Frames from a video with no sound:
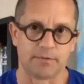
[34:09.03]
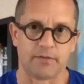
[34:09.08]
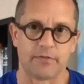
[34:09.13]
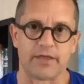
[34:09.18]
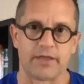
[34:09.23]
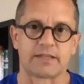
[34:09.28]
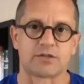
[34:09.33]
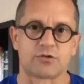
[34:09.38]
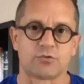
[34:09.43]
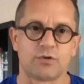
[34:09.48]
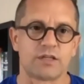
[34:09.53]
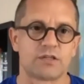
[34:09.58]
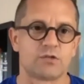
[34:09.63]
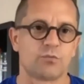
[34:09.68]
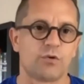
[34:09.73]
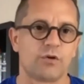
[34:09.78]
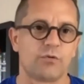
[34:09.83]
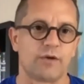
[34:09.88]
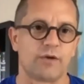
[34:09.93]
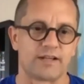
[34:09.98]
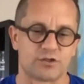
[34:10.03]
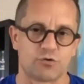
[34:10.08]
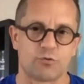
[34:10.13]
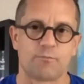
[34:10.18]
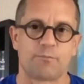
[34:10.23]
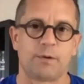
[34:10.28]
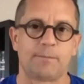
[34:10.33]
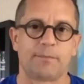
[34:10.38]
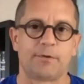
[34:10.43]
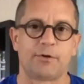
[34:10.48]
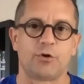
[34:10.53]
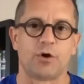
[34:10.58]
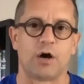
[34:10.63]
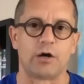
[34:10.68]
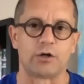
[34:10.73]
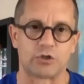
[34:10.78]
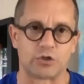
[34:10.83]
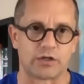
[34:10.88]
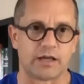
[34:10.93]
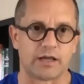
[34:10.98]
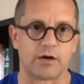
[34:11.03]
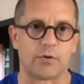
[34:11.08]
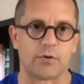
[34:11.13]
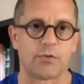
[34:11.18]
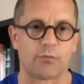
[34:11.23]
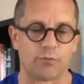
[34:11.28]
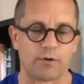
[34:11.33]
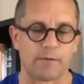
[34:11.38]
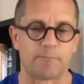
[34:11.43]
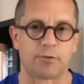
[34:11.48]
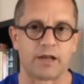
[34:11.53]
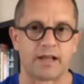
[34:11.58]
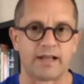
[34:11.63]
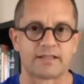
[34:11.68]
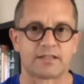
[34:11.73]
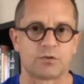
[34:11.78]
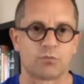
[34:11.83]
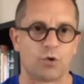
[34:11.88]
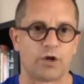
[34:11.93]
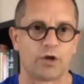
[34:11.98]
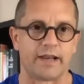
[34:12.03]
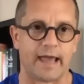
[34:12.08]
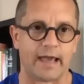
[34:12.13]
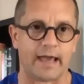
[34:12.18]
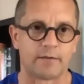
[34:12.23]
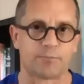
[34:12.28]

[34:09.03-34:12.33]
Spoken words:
That's the reason we restaurant people know how to carry 3 plates in one hand,